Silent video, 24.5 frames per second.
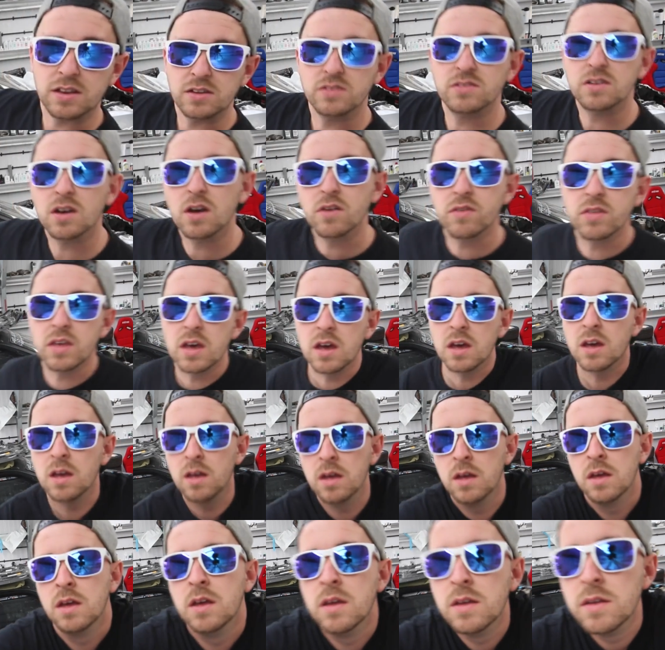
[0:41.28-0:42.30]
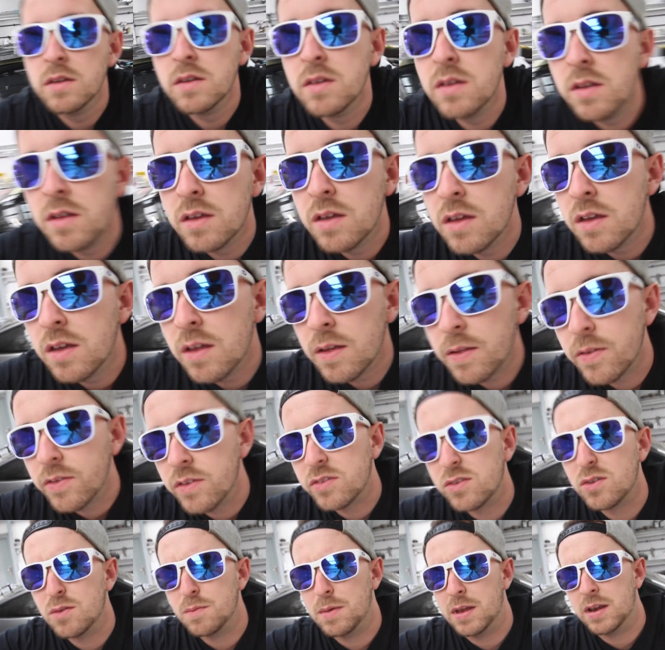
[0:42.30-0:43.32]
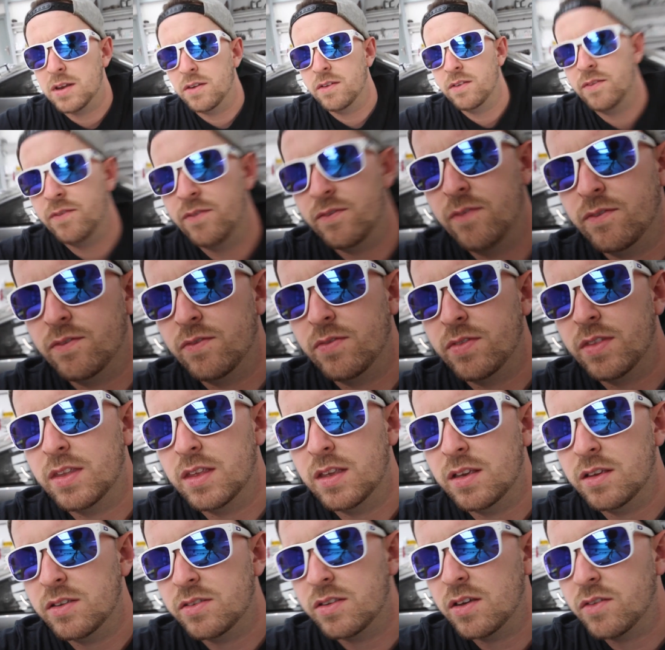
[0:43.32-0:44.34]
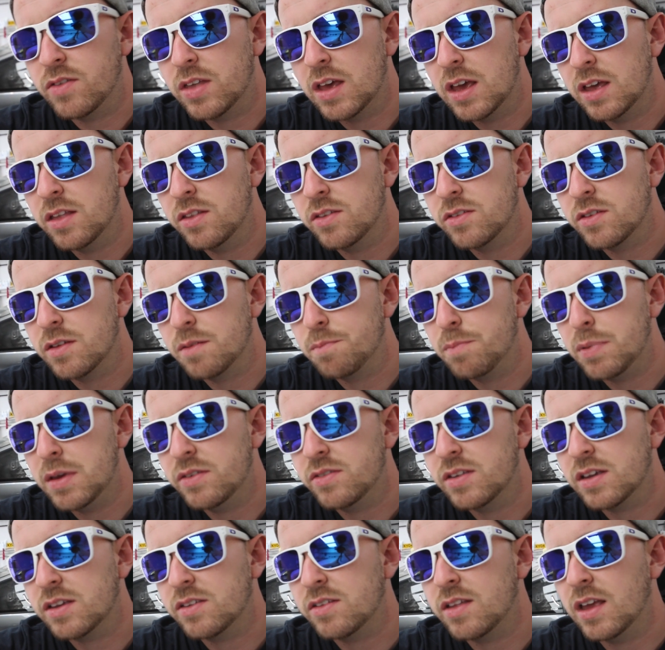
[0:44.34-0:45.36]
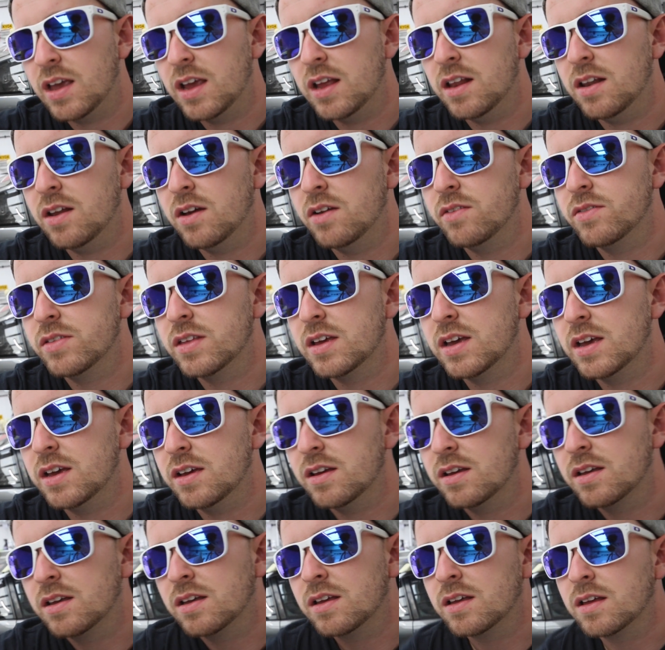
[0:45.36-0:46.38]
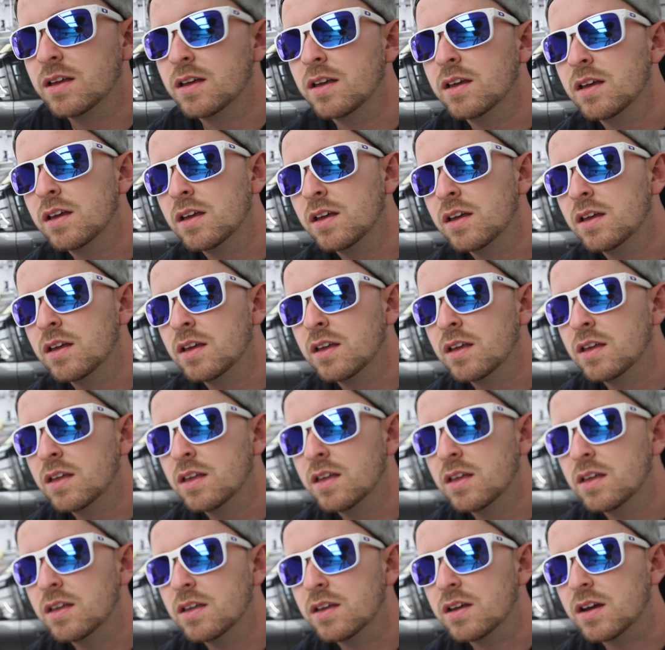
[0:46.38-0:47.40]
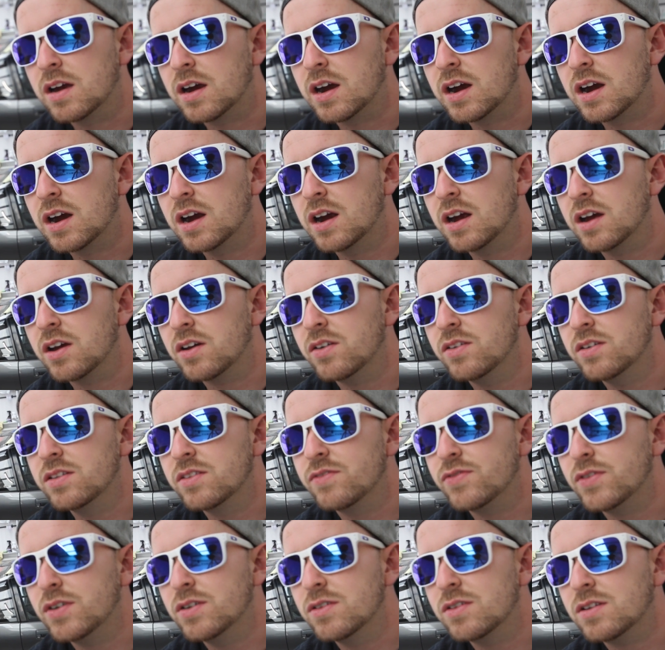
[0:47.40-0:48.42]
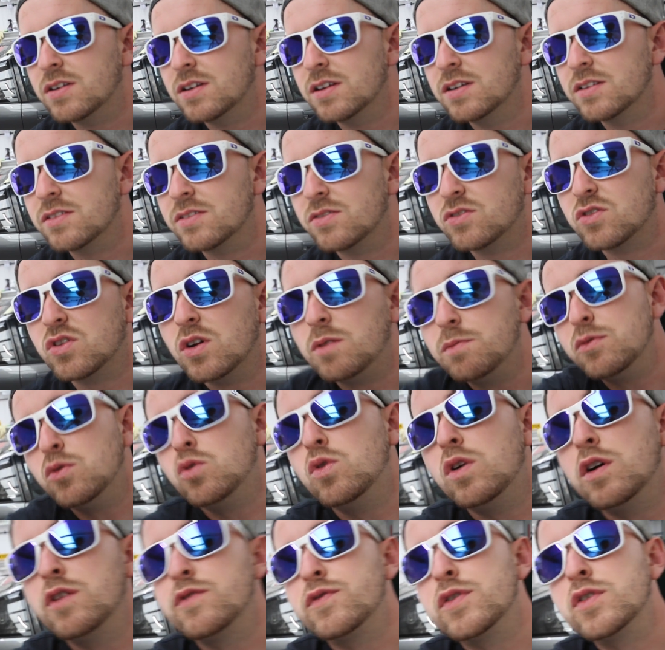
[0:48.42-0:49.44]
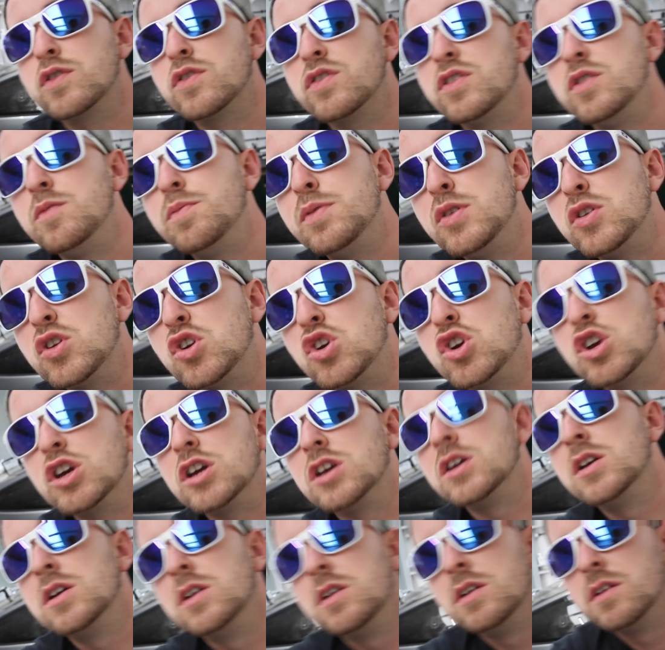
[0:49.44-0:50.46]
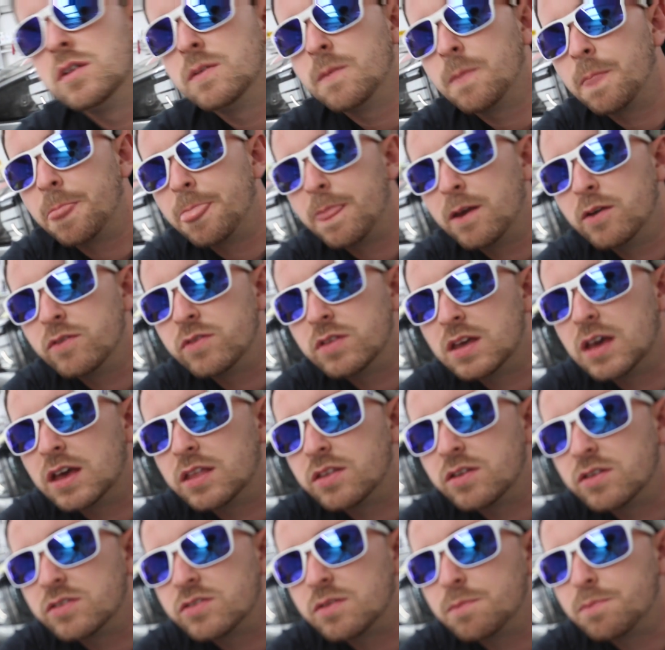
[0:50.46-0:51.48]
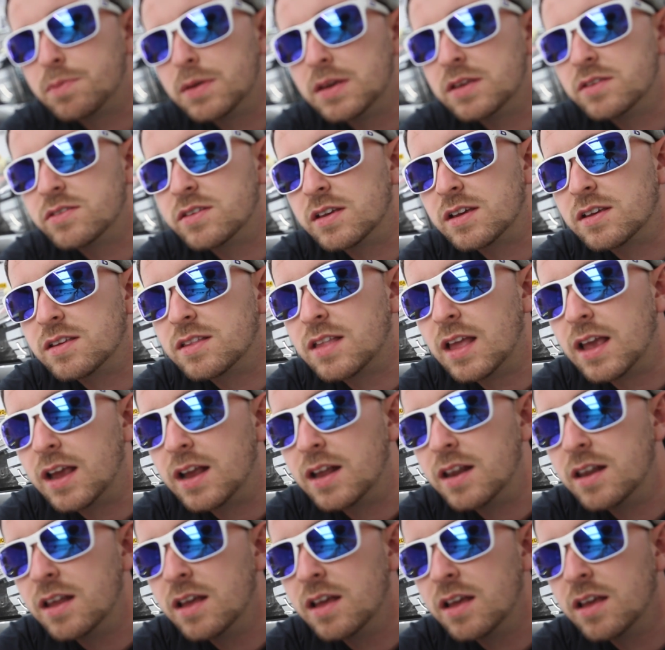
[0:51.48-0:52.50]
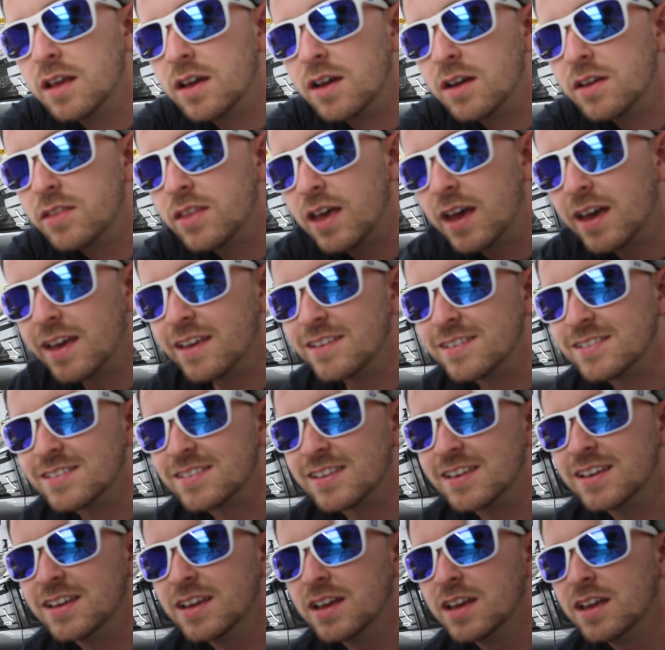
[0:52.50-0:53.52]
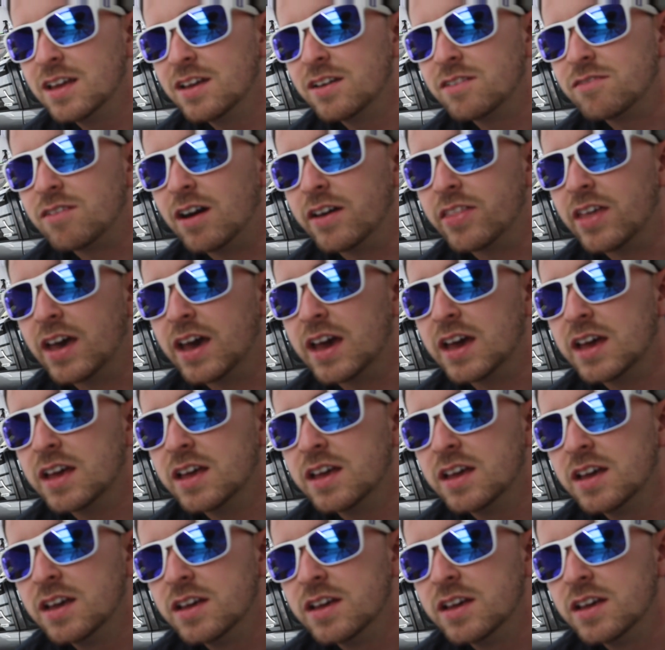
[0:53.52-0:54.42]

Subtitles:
Can you see it over there? Let's zoom in. You see over there? There's a B16 over there. Alright, go in focus. Stop auto-focusing, you piece of shit. Over there, there is a B16. There, you can see. Right there.